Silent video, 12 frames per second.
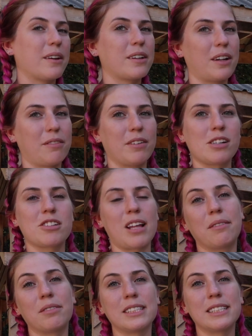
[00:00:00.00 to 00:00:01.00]
Gonna finish
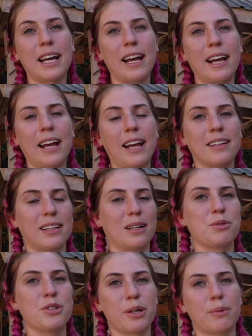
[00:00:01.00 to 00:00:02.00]
that for today, and then
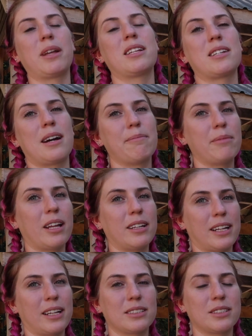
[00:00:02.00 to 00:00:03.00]
I'm sure by the time that
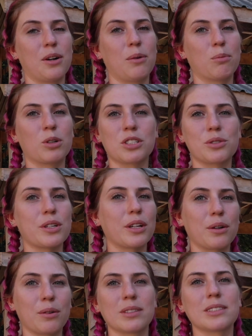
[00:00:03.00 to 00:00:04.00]
Nick gets home, we're just gonna
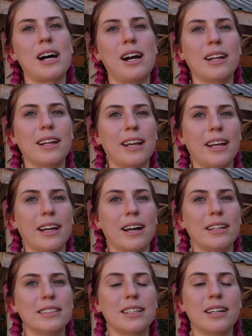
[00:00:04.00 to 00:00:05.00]
go inside
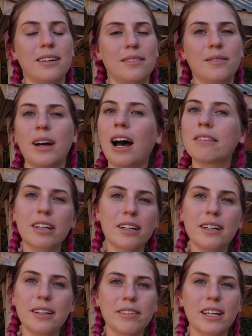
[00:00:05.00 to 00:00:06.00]
and have
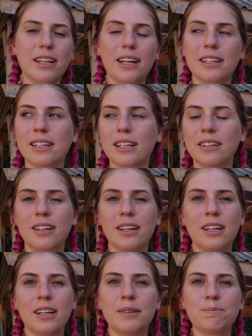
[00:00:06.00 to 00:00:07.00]
our evening and then
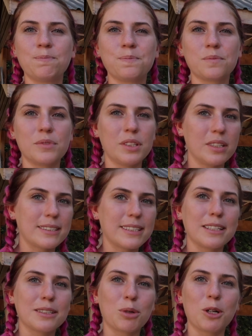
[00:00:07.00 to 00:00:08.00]
do this
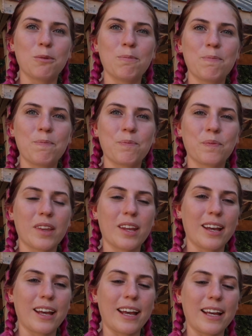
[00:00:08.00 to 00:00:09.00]
again tomorrow.
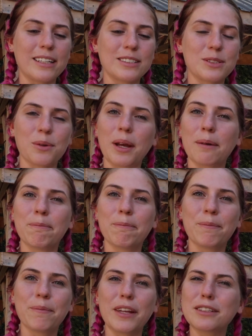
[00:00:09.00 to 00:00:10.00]
So yeah,
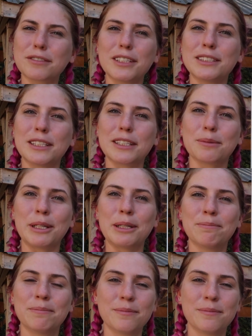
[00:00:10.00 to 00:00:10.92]
thanks for listening to me.